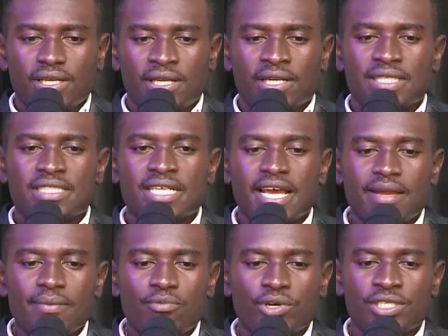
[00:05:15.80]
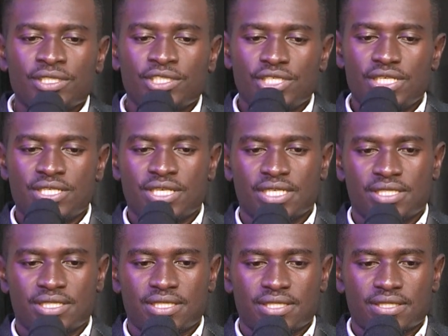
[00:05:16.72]
in a time when
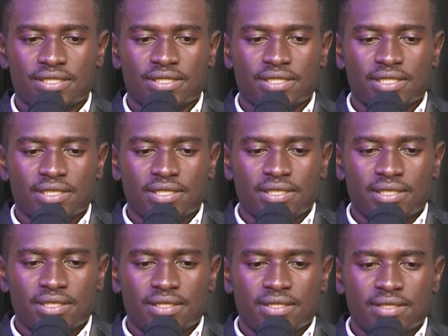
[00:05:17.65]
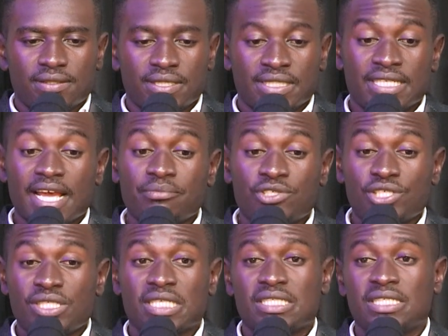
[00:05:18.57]
Jesus
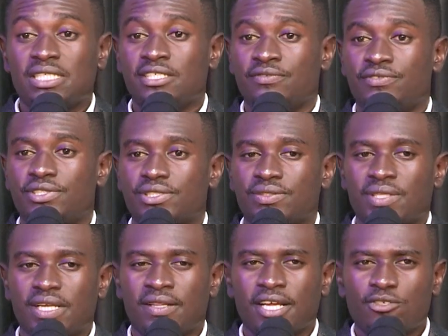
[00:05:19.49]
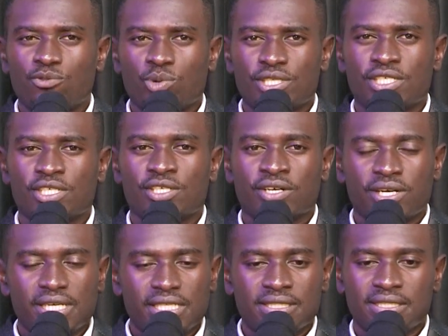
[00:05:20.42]
lived, that was a
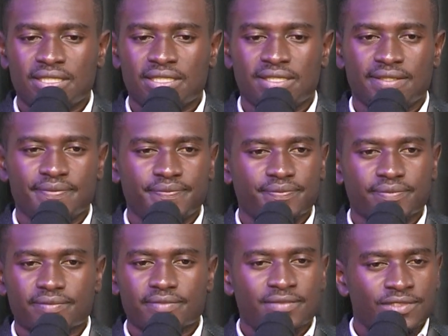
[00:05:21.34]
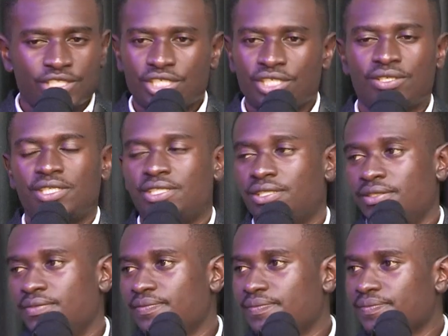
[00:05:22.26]
crazy generation.